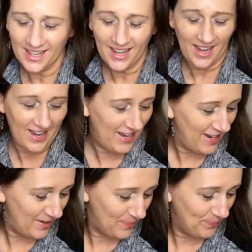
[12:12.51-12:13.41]

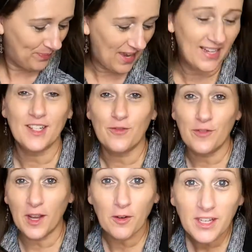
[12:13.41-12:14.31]
I did
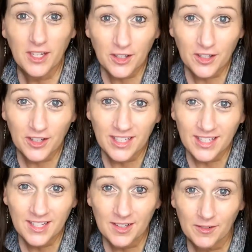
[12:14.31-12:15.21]
very
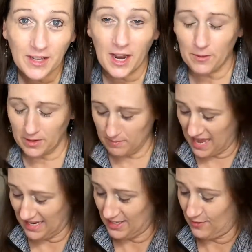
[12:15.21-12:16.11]
good when I went
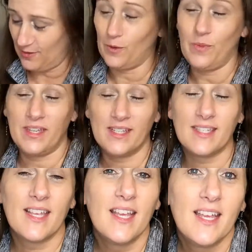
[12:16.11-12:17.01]
back to film this.